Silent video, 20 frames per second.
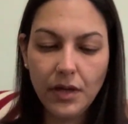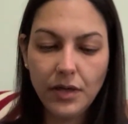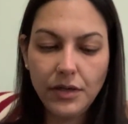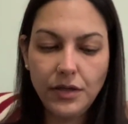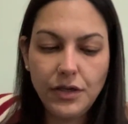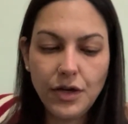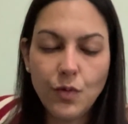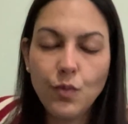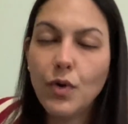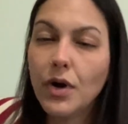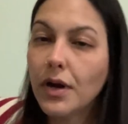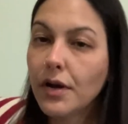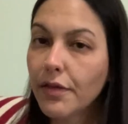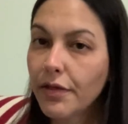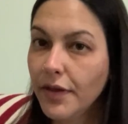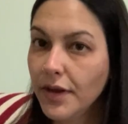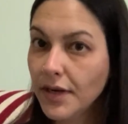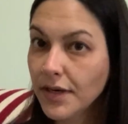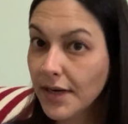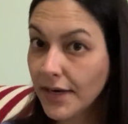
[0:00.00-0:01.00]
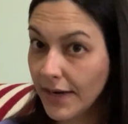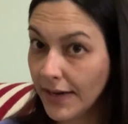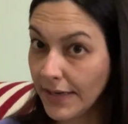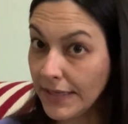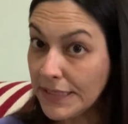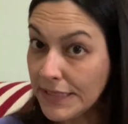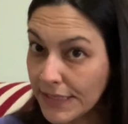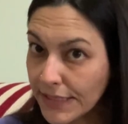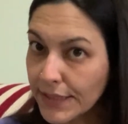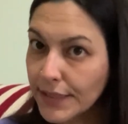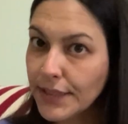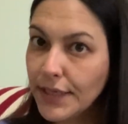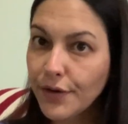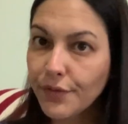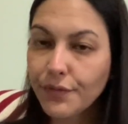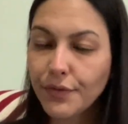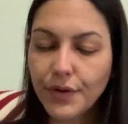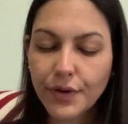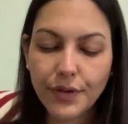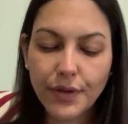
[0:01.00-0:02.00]
The one thing that I did
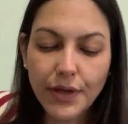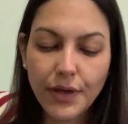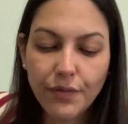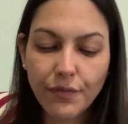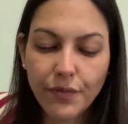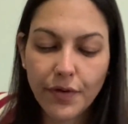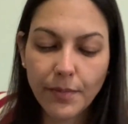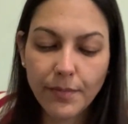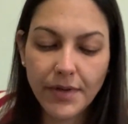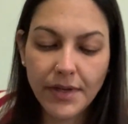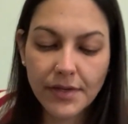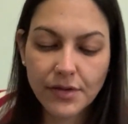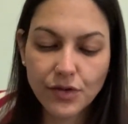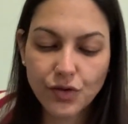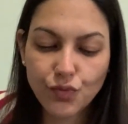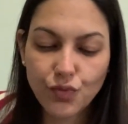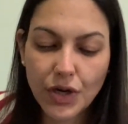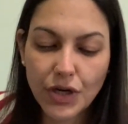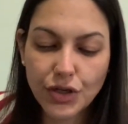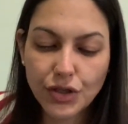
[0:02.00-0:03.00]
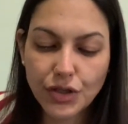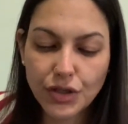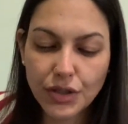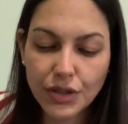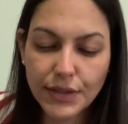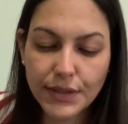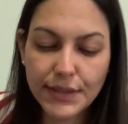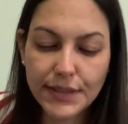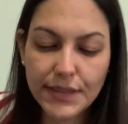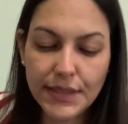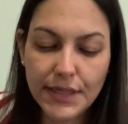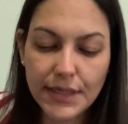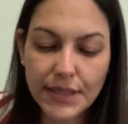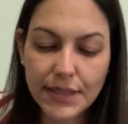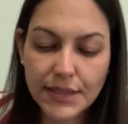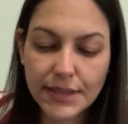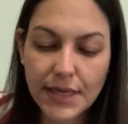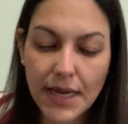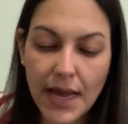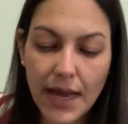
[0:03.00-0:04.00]
differently from the instructions
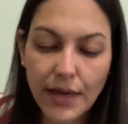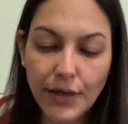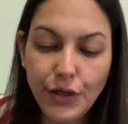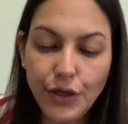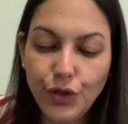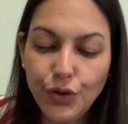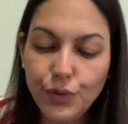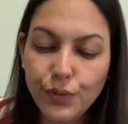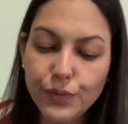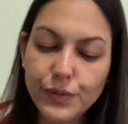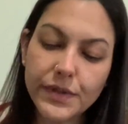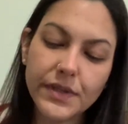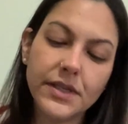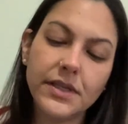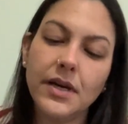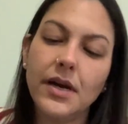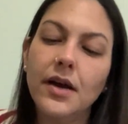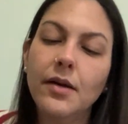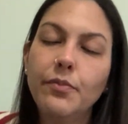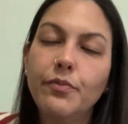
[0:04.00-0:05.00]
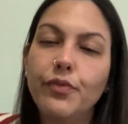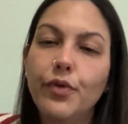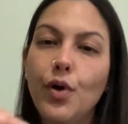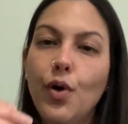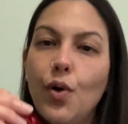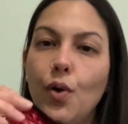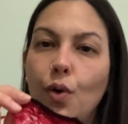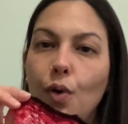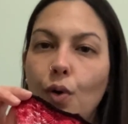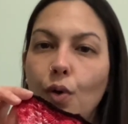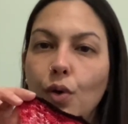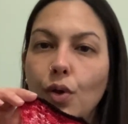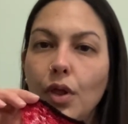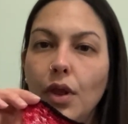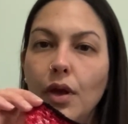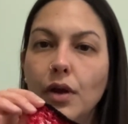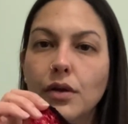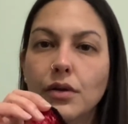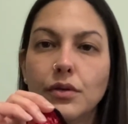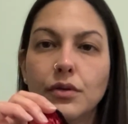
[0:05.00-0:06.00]
is I used up all
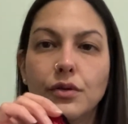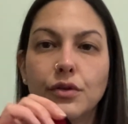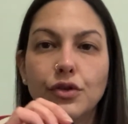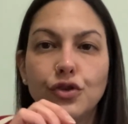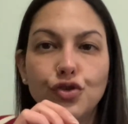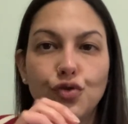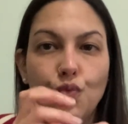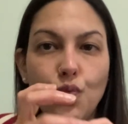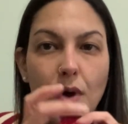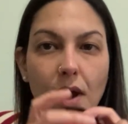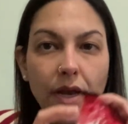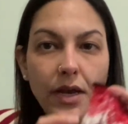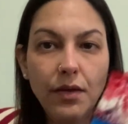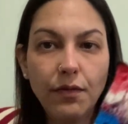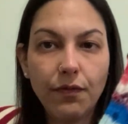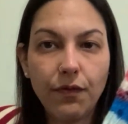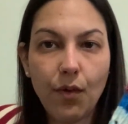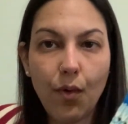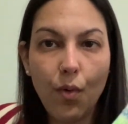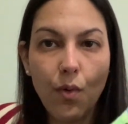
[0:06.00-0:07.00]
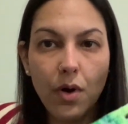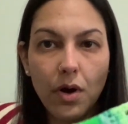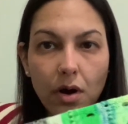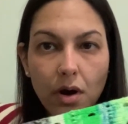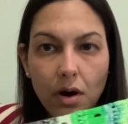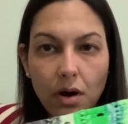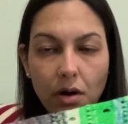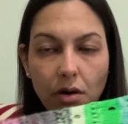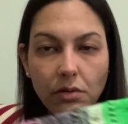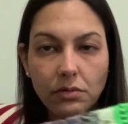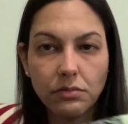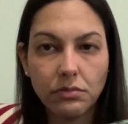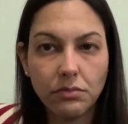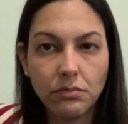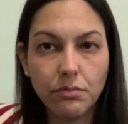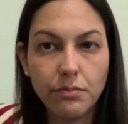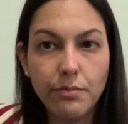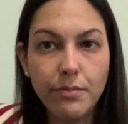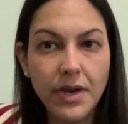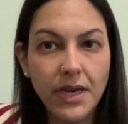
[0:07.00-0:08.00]
24
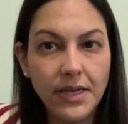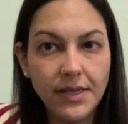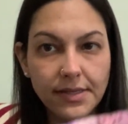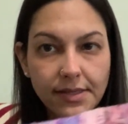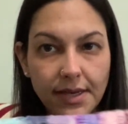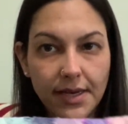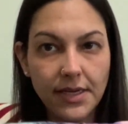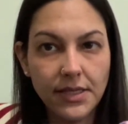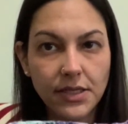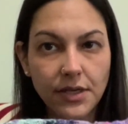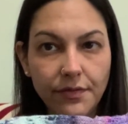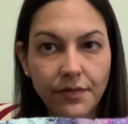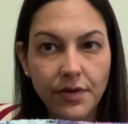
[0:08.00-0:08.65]
mini skeins of